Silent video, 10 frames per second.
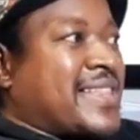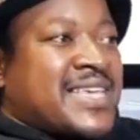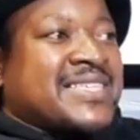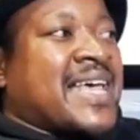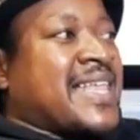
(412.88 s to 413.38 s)

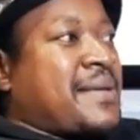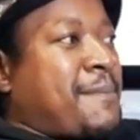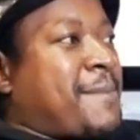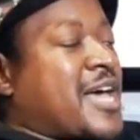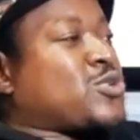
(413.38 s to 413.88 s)
But there's
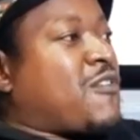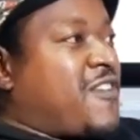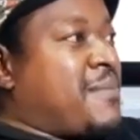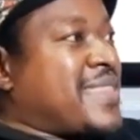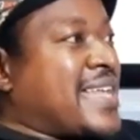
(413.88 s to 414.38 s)
other parts
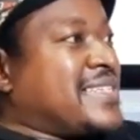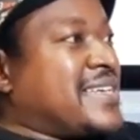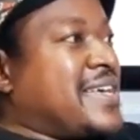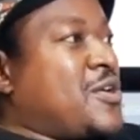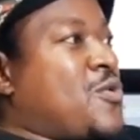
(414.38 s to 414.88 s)
of him
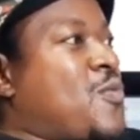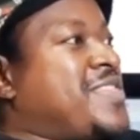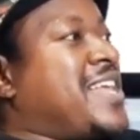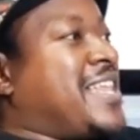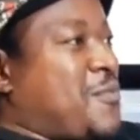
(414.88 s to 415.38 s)
that
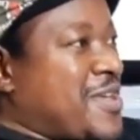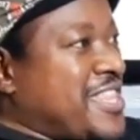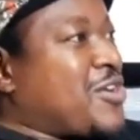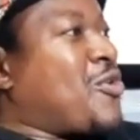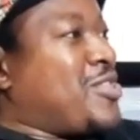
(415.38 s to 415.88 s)
when
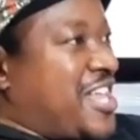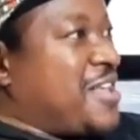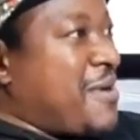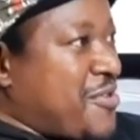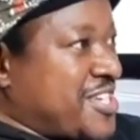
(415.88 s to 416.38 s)
they got
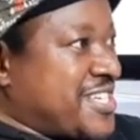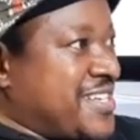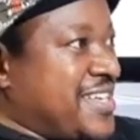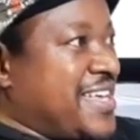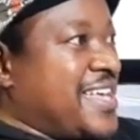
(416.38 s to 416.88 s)
the
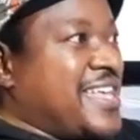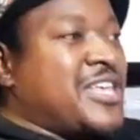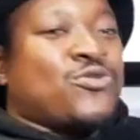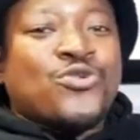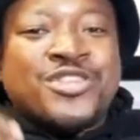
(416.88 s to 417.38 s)
liberation,
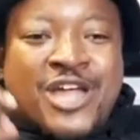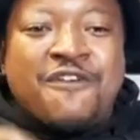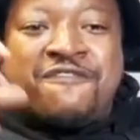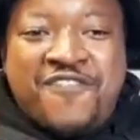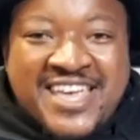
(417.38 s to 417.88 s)
he could
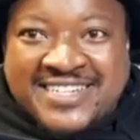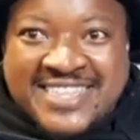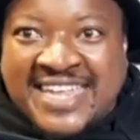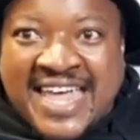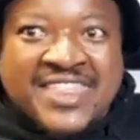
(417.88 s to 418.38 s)
now
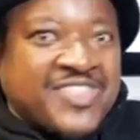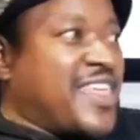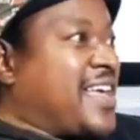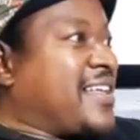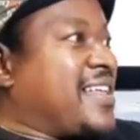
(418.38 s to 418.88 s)
feed that
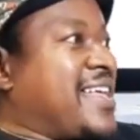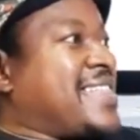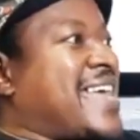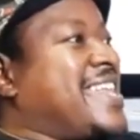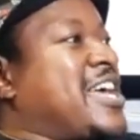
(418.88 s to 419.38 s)
other thing
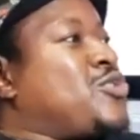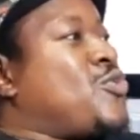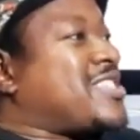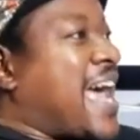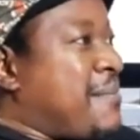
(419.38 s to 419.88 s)
that he
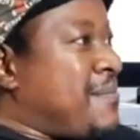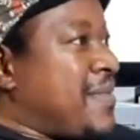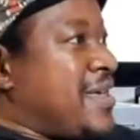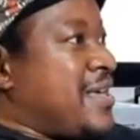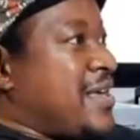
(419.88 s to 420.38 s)
had no
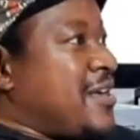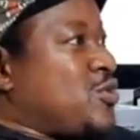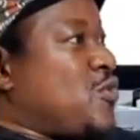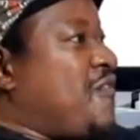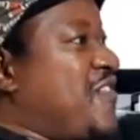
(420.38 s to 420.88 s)
time
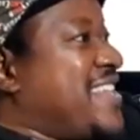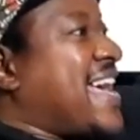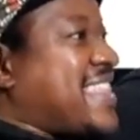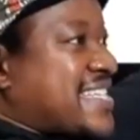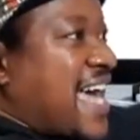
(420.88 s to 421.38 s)
to
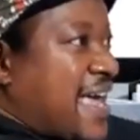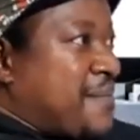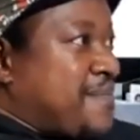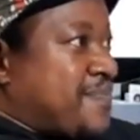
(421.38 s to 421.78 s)
feed at the time.